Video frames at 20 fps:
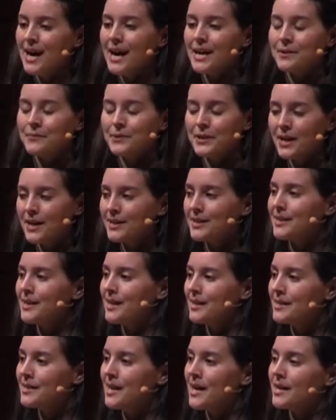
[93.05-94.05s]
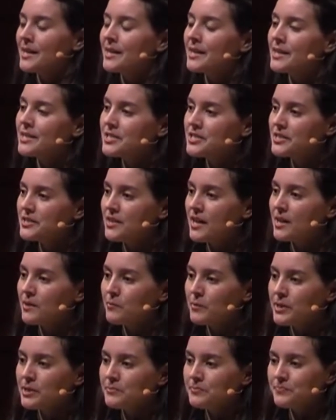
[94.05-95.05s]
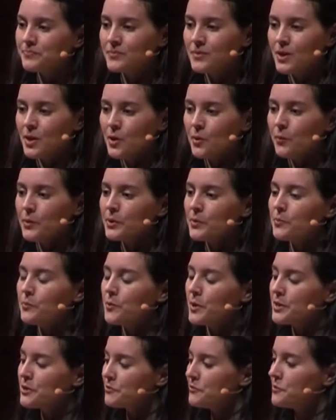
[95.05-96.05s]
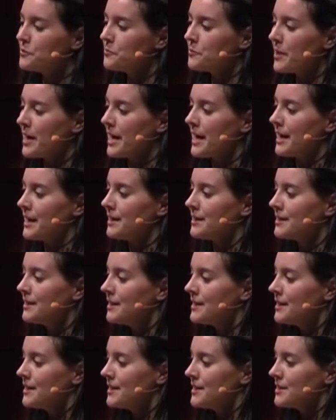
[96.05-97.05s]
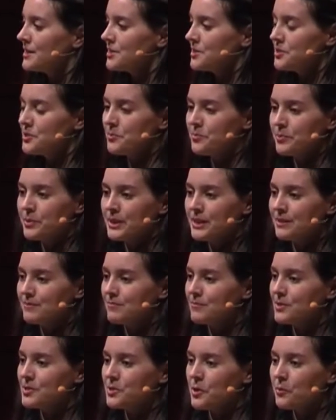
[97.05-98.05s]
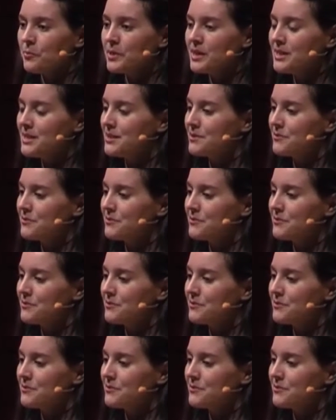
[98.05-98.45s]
And it went on and on and on. And I just thought, well, what a wonderful way to put so many